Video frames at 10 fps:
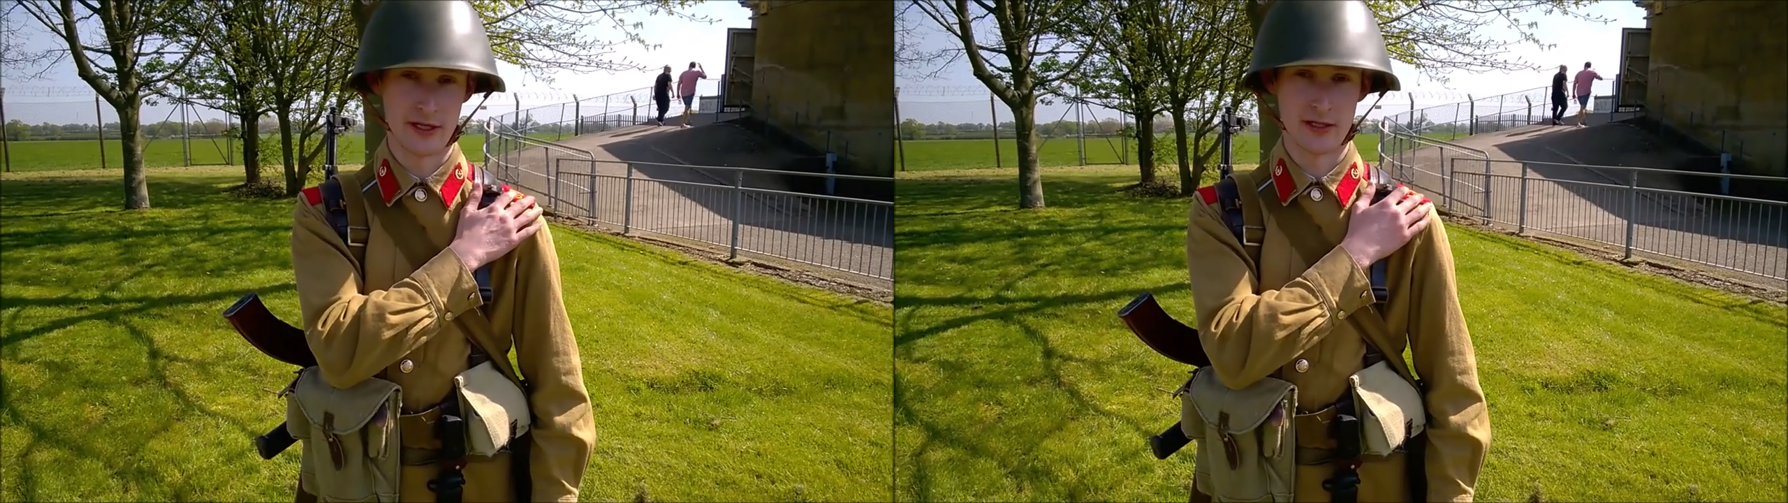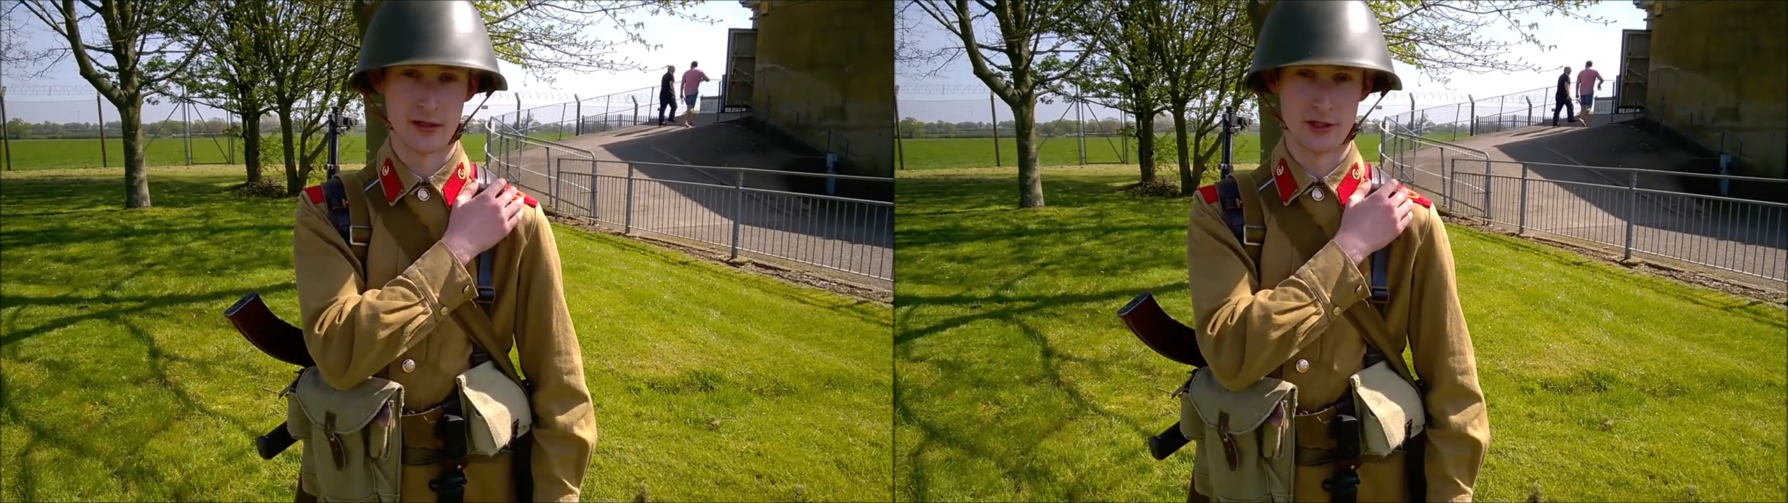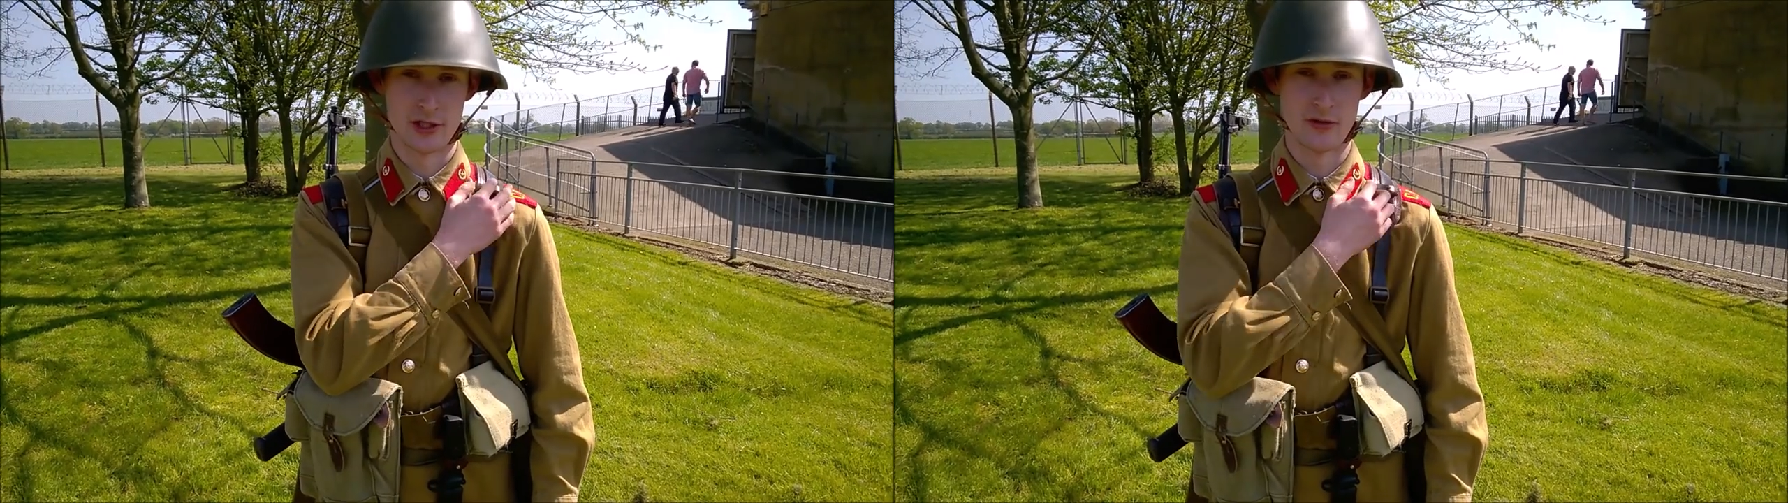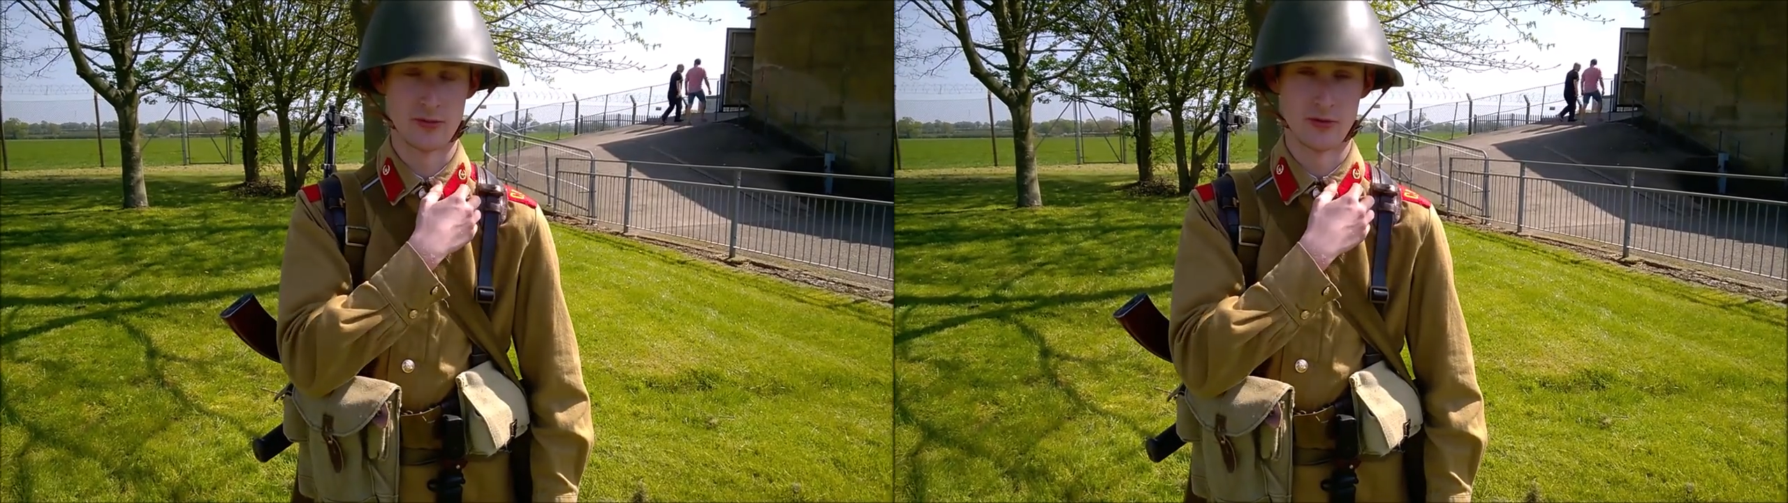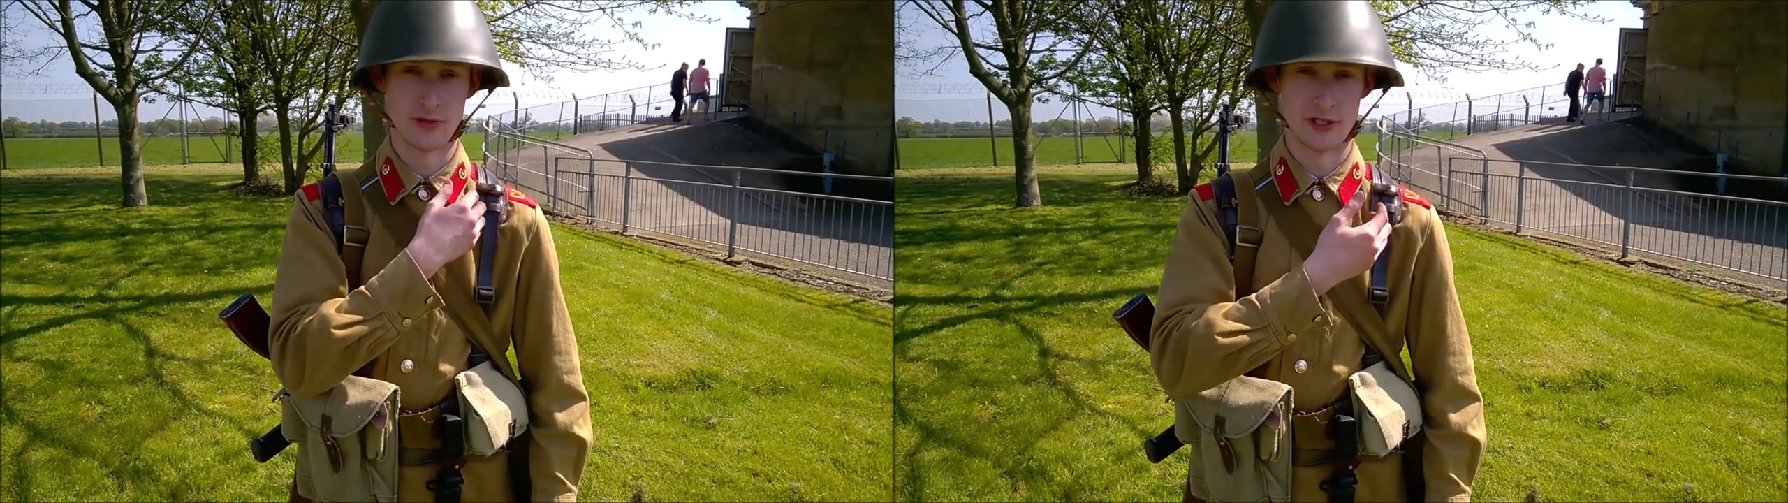coloured shoulder
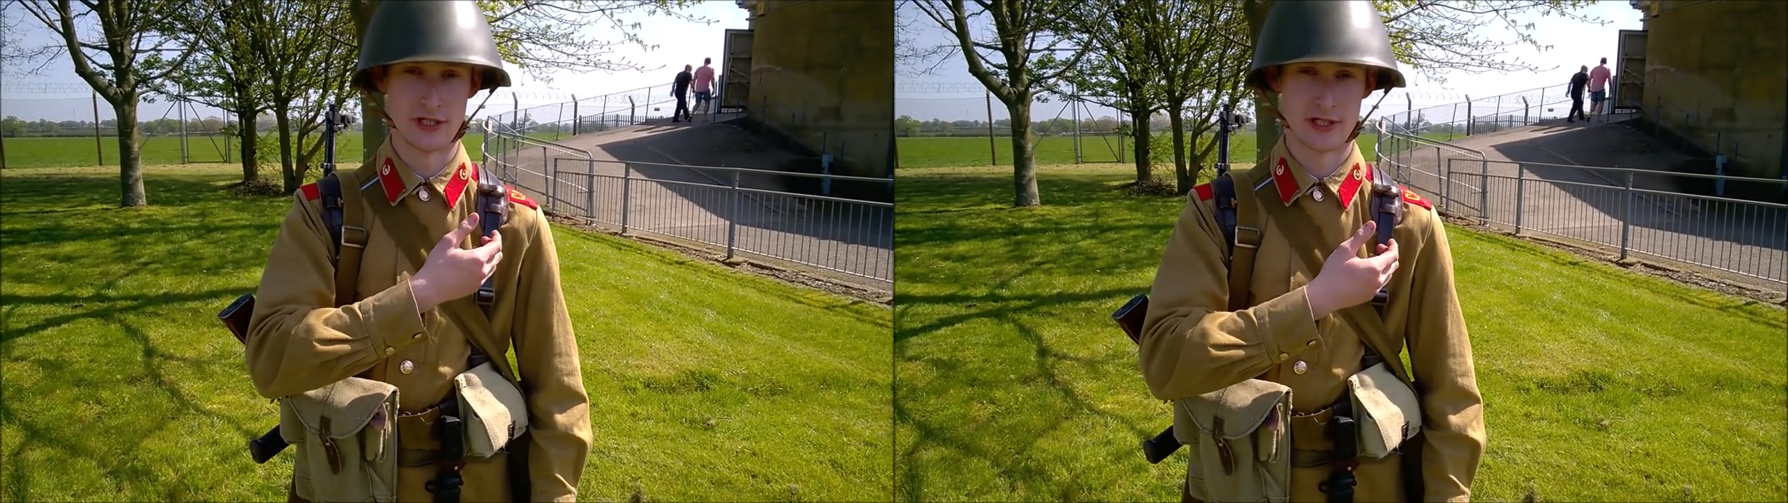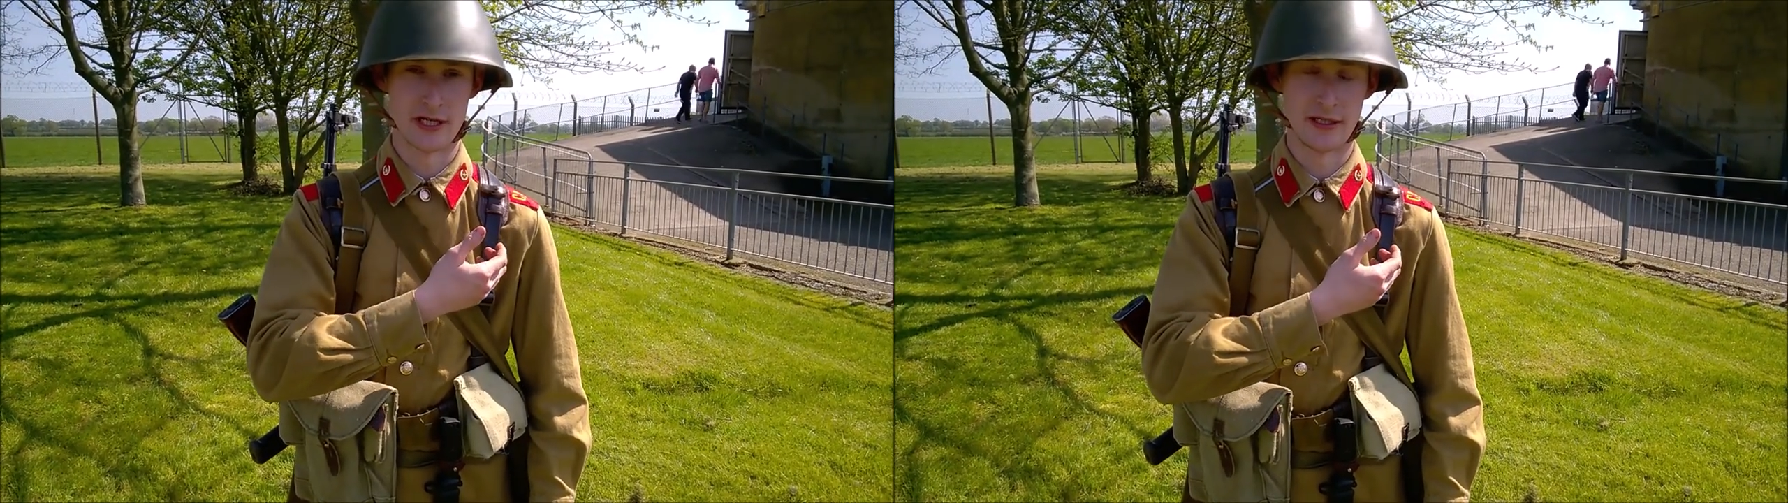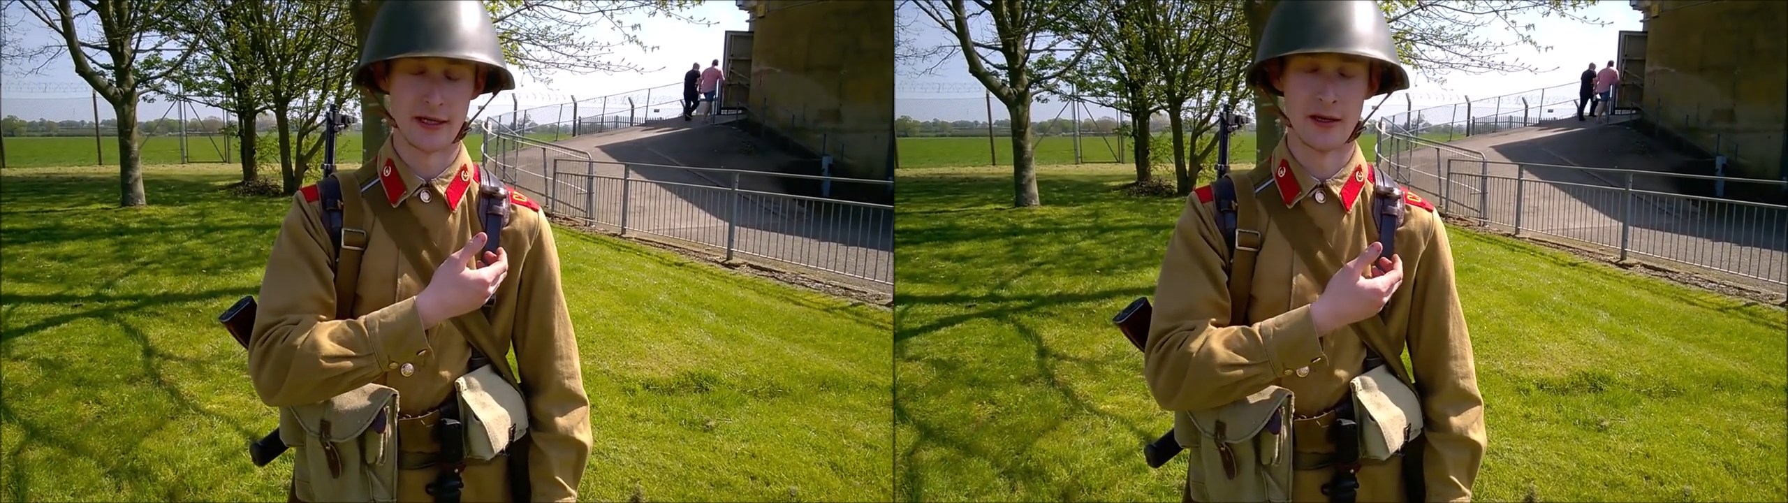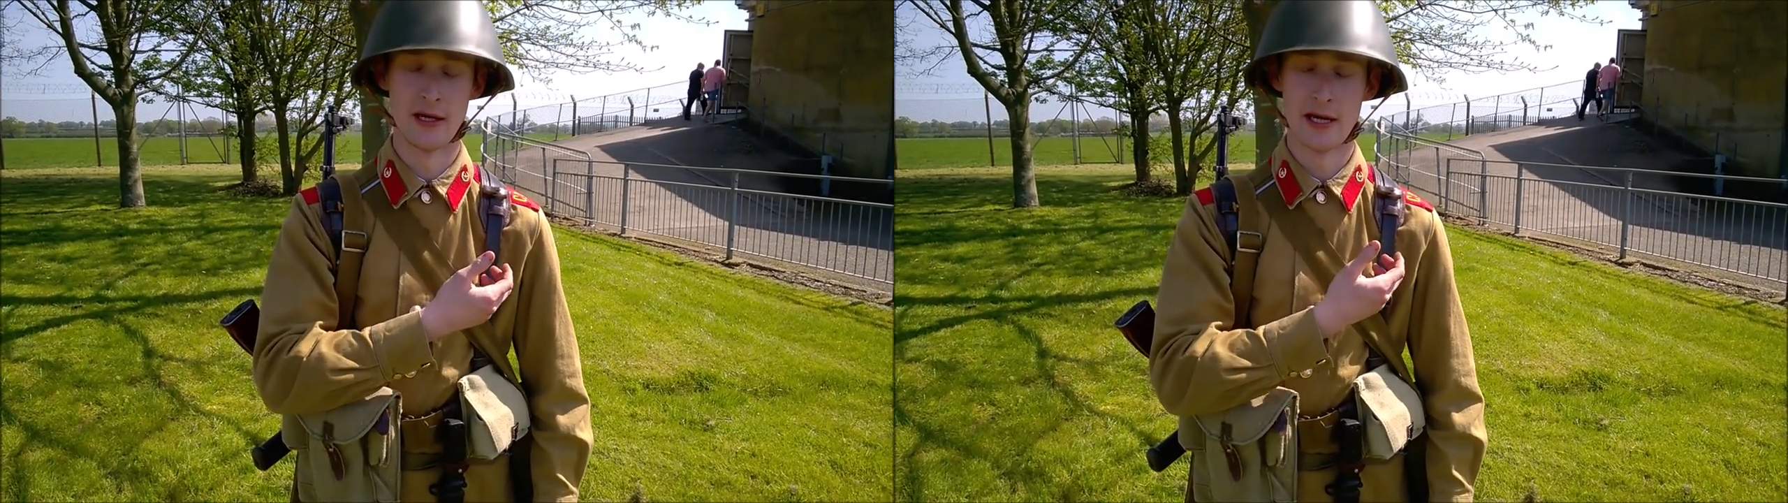boards and insignia